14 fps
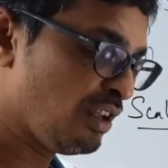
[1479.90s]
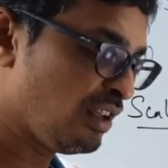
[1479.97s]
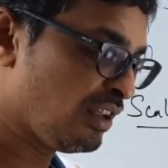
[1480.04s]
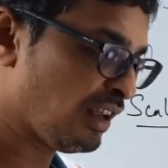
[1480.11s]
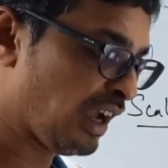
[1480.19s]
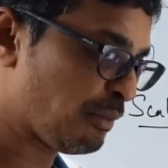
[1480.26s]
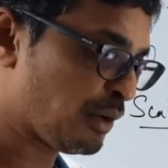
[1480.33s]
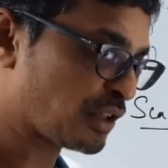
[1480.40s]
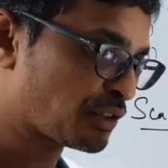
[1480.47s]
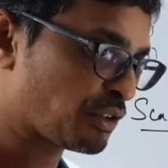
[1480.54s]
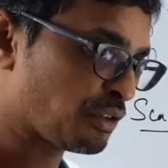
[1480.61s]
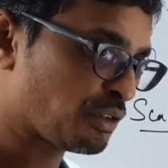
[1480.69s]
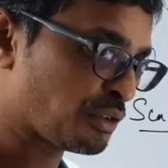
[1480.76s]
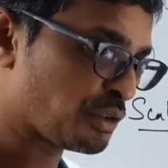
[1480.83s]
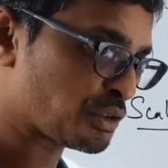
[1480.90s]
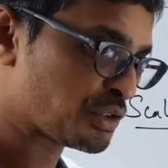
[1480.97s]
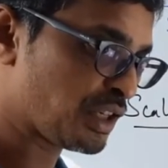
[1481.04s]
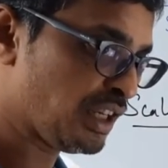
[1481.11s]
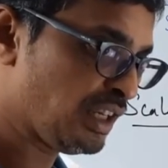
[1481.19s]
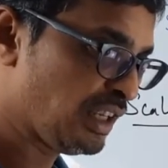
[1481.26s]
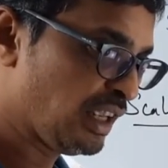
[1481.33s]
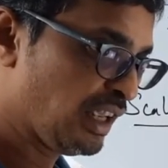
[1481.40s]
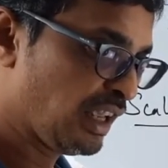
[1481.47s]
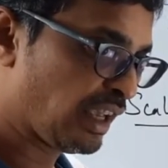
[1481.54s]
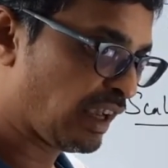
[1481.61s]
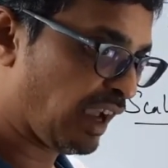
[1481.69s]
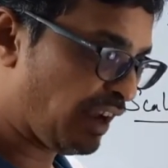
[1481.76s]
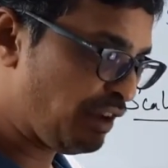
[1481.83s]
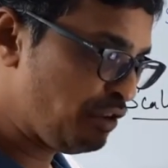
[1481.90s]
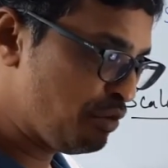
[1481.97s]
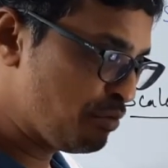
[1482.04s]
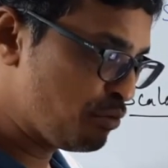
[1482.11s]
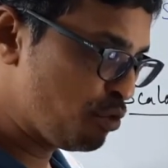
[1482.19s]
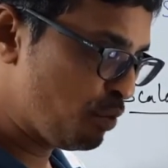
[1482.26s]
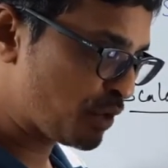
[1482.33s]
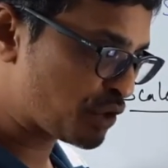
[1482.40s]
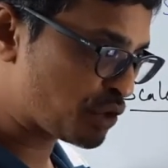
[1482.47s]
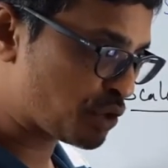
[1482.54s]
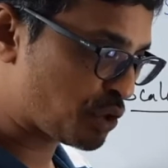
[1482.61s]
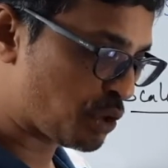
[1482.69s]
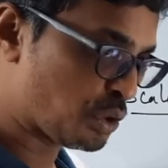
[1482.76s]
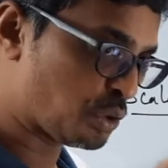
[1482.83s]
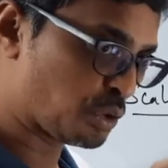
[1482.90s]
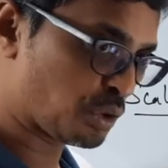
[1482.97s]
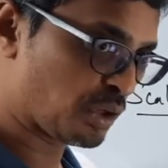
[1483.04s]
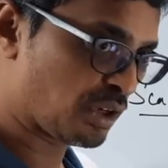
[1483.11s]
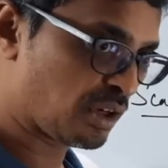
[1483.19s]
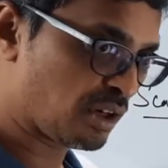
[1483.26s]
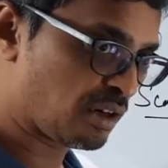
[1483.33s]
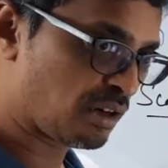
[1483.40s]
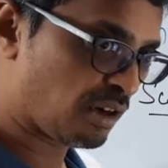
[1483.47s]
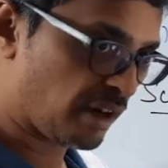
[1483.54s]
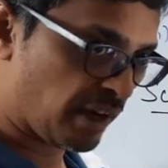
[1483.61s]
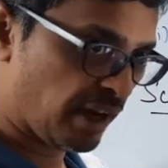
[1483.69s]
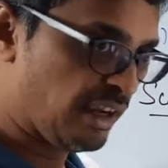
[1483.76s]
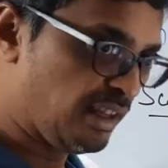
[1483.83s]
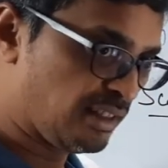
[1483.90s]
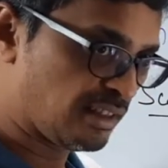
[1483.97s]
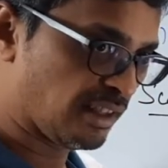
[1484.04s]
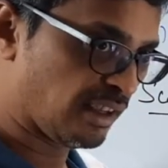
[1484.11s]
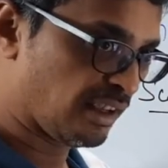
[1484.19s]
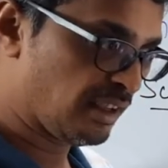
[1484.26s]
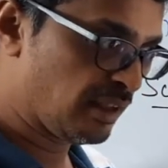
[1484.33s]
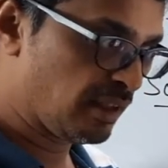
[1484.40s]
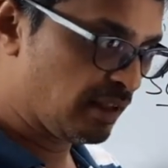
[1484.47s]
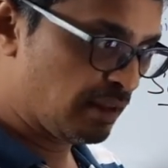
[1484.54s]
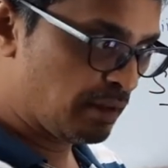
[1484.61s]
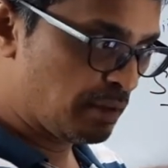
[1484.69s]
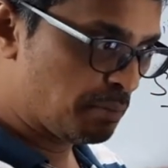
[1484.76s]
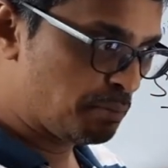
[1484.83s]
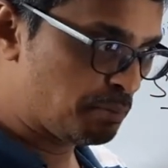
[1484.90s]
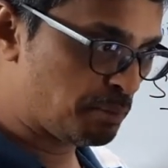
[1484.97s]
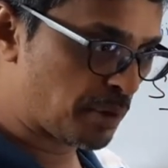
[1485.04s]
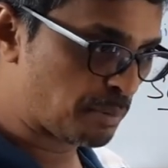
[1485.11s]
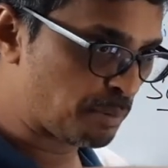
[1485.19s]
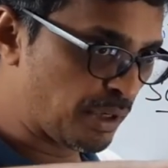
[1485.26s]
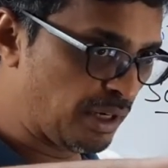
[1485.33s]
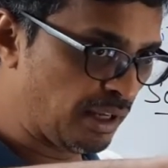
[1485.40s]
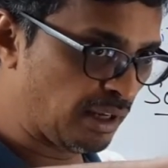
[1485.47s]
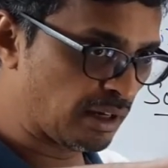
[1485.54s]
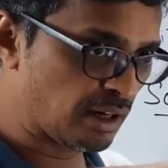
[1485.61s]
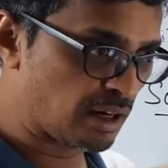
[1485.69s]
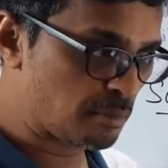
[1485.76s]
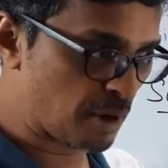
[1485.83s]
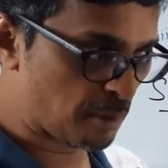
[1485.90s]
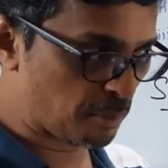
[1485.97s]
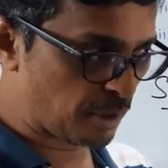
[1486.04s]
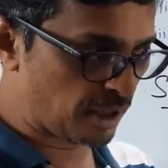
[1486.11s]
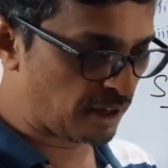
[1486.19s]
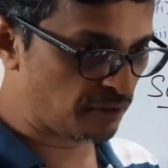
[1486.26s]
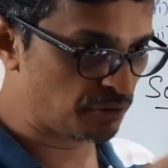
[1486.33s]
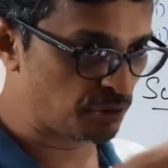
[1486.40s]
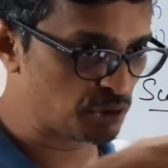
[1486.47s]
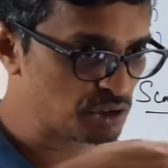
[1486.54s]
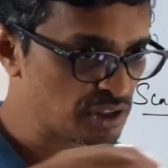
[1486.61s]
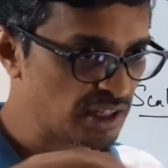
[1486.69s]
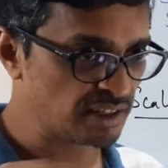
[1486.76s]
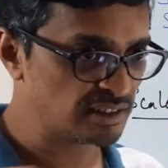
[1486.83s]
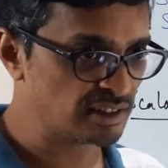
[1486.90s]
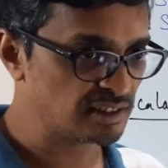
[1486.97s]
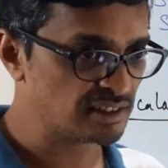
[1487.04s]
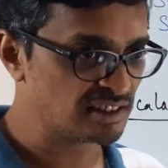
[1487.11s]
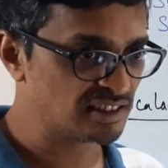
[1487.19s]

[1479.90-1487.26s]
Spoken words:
I'm asking you a question. Can you move a stone or anything perpendicular by applying a force like this?